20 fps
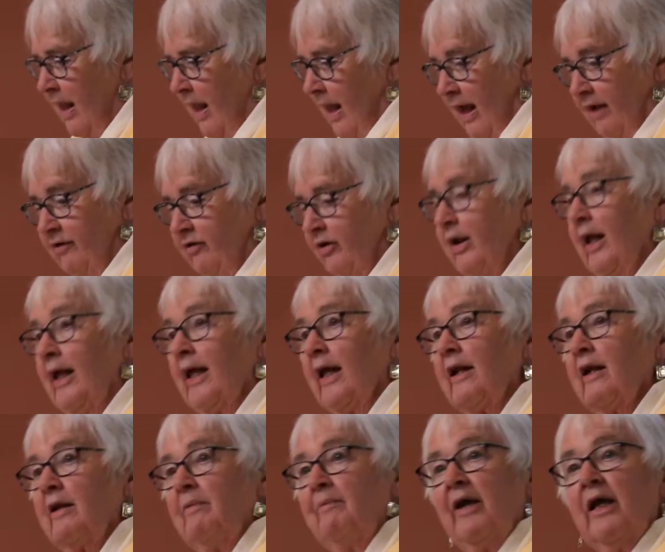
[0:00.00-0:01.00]
And she
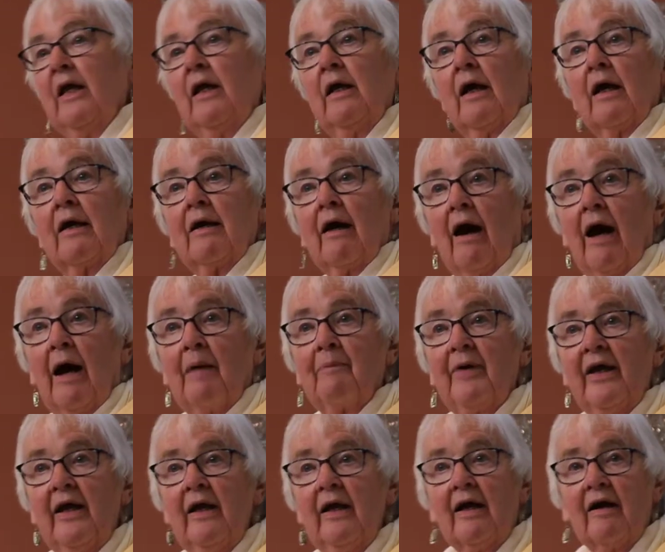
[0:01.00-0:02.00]
handed me a
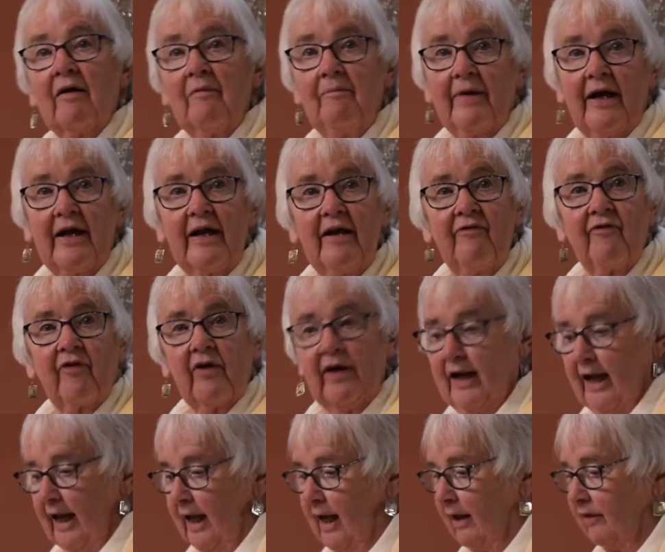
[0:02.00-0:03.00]
copy of Betty
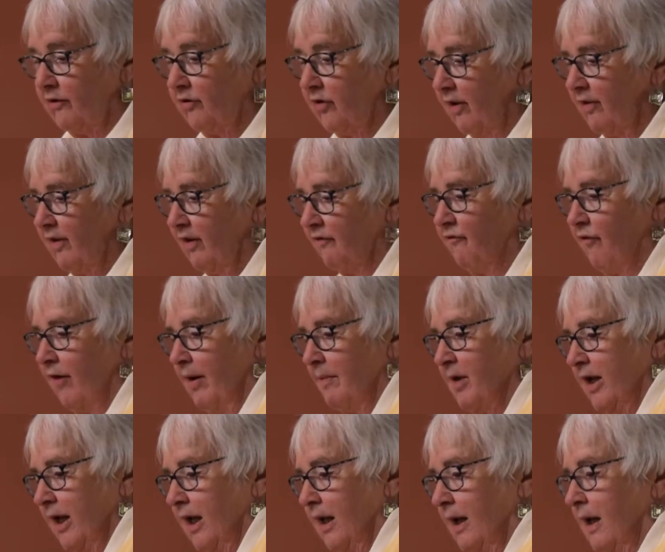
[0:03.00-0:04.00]
Friedan's The
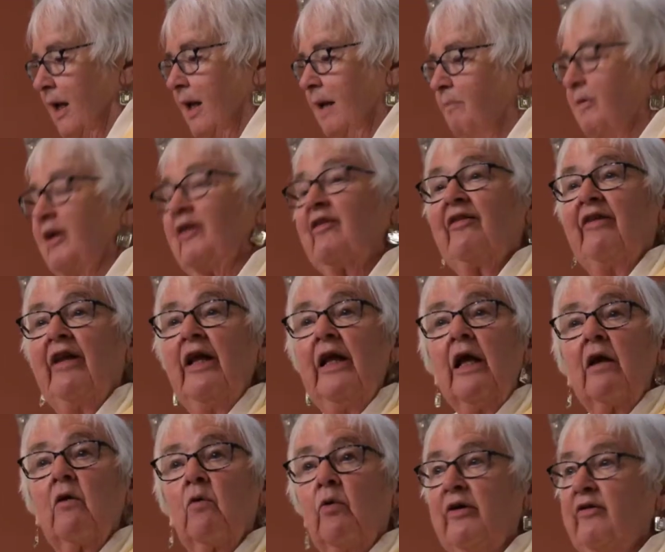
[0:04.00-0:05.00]
Feminine
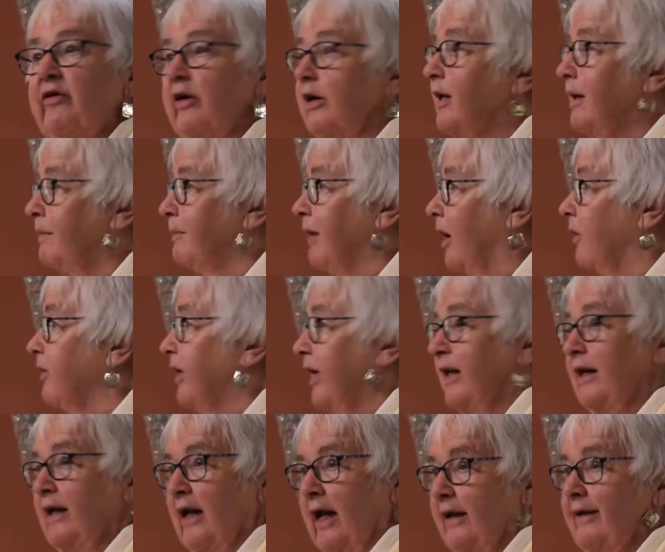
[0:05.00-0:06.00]
Mystique, which had come out
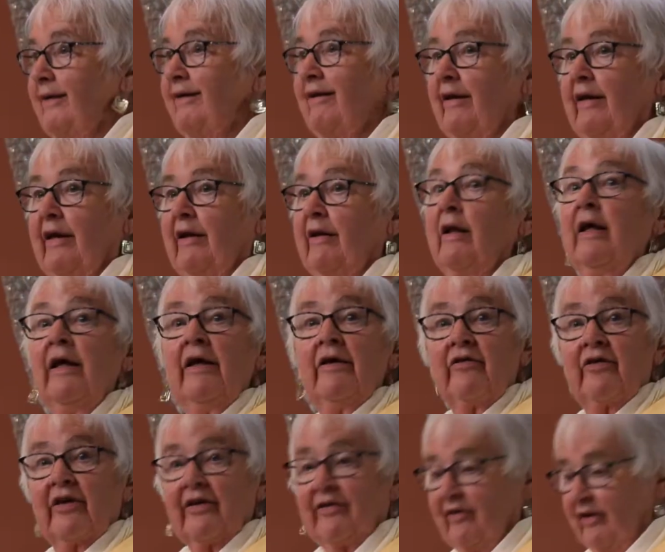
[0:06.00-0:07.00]
in
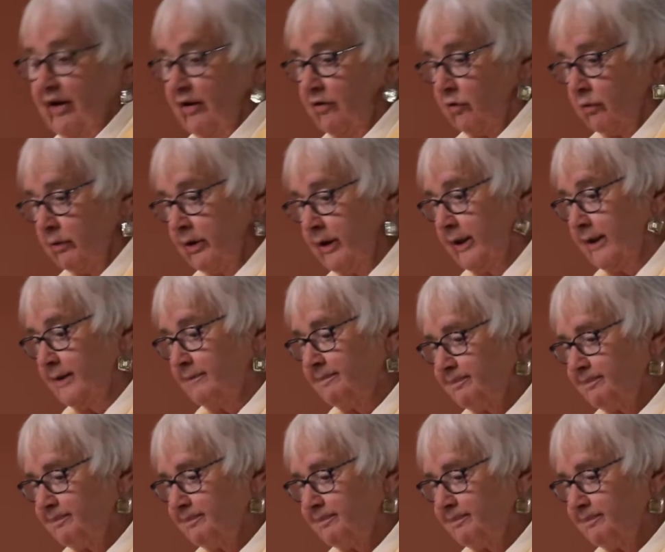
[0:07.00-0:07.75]
1963.